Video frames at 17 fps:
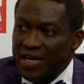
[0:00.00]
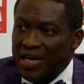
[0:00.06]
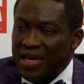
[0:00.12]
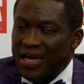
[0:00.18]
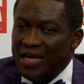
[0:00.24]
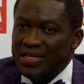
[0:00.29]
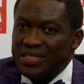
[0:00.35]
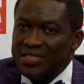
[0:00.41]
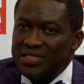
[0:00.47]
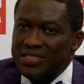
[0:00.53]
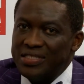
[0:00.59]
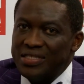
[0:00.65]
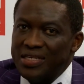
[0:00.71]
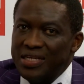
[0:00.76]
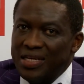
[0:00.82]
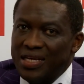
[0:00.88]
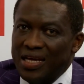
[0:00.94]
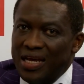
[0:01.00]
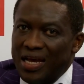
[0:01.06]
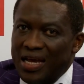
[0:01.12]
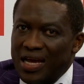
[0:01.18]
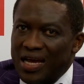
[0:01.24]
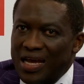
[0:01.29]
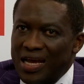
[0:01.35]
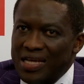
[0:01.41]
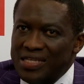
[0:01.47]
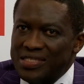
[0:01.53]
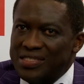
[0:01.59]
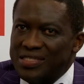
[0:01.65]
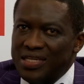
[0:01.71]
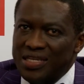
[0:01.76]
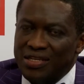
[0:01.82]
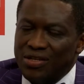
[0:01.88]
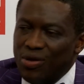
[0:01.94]
and uh, I
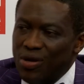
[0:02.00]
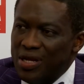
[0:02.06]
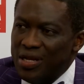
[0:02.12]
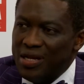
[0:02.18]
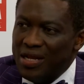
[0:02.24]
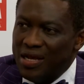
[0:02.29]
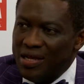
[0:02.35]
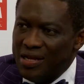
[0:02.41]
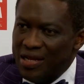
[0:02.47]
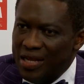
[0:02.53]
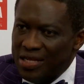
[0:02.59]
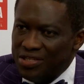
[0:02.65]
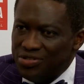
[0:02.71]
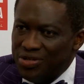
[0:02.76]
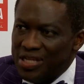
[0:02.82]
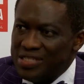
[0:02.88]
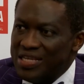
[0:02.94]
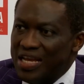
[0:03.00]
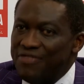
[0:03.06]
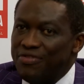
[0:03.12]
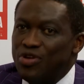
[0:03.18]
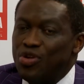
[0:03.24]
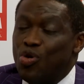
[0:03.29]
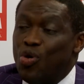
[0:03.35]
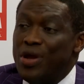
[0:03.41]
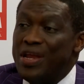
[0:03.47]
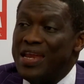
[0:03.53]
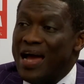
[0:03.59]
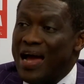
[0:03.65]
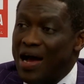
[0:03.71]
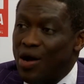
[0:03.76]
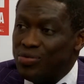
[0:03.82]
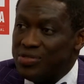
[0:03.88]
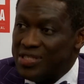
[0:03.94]
see going, Nigerians are even going
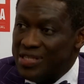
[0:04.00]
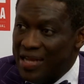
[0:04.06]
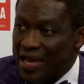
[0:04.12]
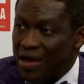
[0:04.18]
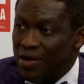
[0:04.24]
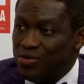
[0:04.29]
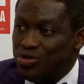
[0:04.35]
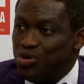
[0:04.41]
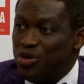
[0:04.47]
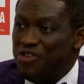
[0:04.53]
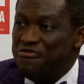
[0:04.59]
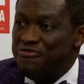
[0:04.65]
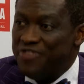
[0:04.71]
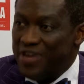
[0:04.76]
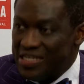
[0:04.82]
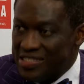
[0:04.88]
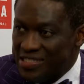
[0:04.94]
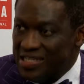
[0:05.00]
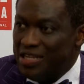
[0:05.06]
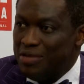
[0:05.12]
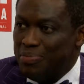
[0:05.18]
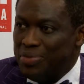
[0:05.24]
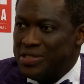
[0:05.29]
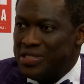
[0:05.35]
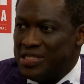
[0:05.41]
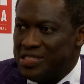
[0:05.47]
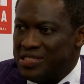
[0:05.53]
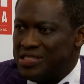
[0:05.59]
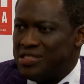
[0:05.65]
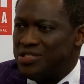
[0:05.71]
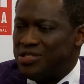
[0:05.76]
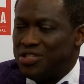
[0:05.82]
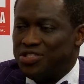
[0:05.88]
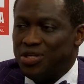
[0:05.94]
out now to invest in business.
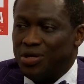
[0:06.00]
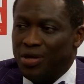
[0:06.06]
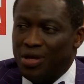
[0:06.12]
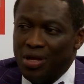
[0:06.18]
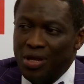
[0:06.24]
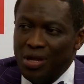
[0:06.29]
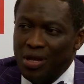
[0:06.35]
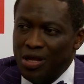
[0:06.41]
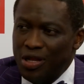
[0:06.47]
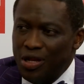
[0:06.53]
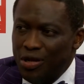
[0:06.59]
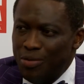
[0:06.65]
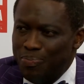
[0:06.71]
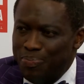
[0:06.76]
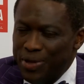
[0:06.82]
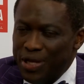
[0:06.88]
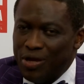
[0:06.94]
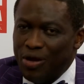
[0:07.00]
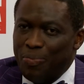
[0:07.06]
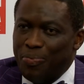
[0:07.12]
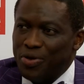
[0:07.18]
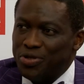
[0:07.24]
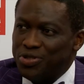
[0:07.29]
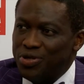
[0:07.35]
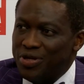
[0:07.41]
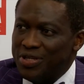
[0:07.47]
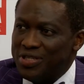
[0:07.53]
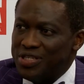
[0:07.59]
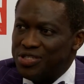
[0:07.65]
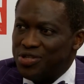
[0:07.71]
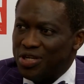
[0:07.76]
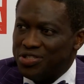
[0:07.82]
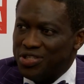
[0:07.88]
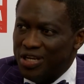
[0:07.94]
It's such a big opportunity,
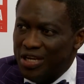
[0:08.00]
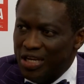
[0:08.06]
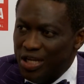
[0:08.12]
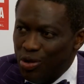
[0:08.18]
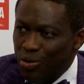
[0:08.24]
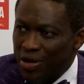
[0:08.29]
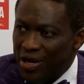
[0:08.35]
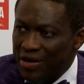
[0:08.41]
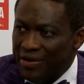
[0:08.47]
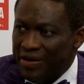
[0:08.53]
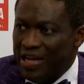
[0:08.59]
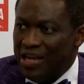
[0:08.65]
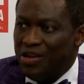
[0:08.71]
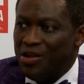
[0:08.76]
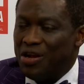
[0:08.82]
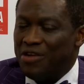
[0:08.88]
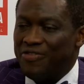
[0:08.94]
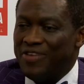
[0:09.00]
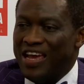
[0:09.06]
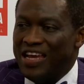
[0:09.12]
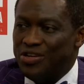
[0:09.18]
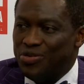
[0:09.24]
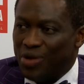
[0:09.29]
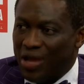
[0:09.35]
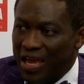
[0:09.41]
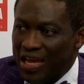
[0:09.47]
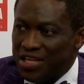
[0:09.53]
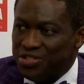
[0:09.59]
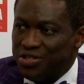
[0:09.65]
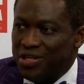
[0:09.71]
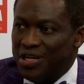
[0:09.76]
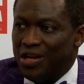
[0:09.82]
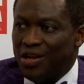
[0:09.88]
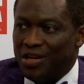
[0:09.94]
such a new area, a lot of
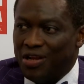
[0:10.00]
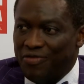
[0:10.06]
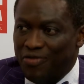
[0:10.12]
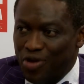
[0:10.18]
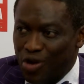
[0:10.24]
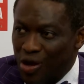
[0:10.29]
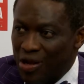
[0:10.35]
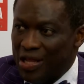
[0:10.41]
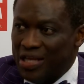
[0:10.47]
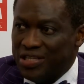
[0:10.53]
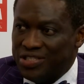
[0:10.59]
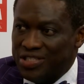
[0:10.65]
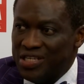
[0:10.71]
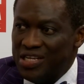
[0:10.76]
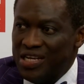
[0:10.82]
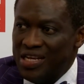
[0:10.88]
education, a lot of knowledge